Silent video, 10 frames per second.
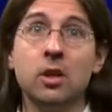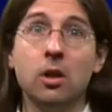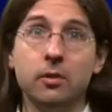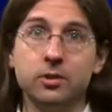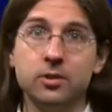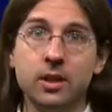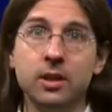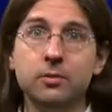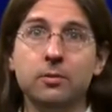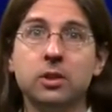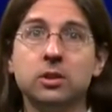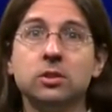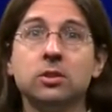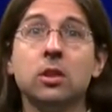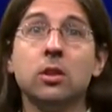of the standard
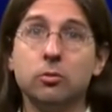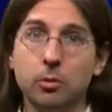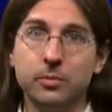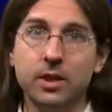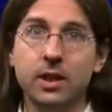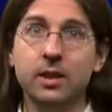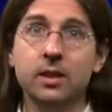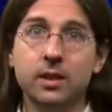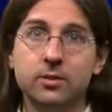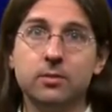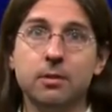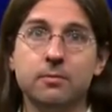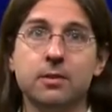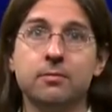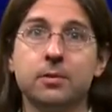functions to obtain its
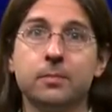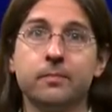derivative.